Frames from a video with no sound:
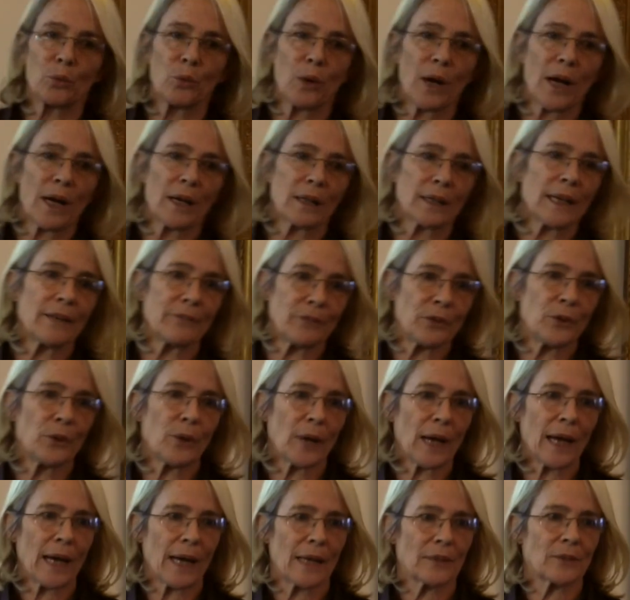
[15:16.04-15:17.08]
while if
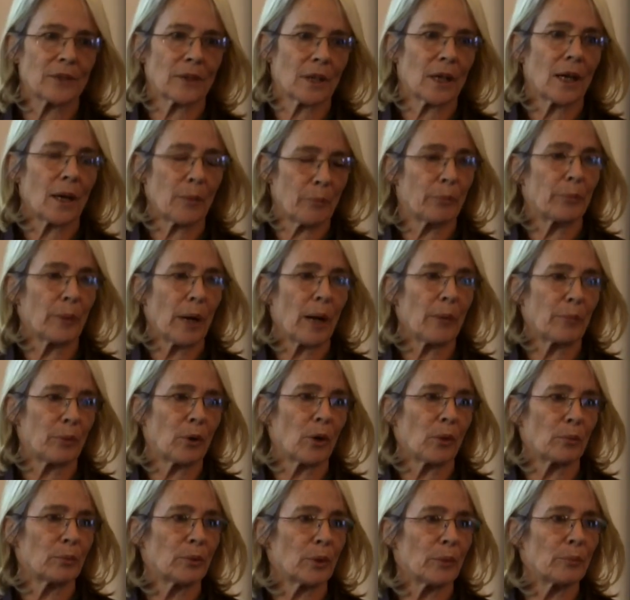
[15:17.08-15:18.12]
you had a
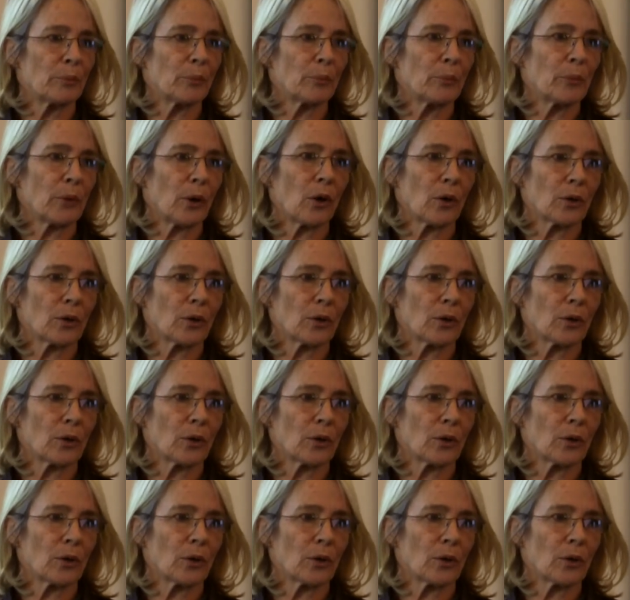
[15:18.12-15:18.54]
problem